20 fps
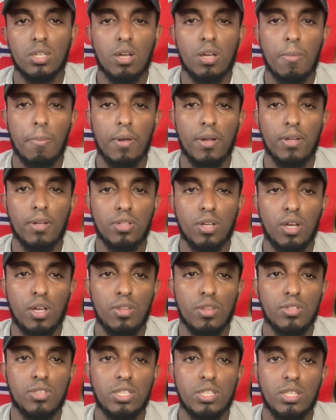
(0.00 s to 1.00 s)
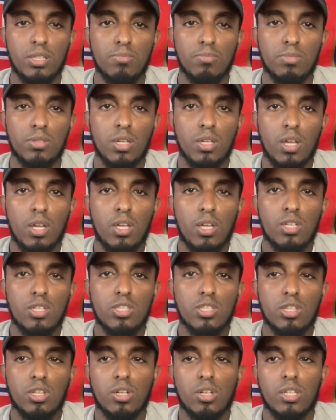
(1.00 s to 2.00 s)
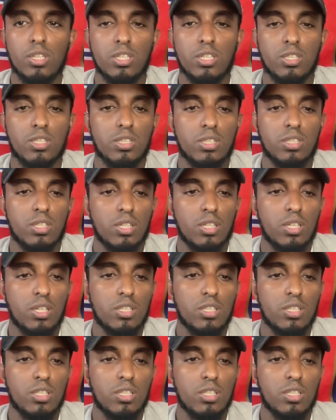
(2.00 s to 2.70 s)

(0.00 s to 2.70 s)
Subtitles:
compared to other teams. Just look at this.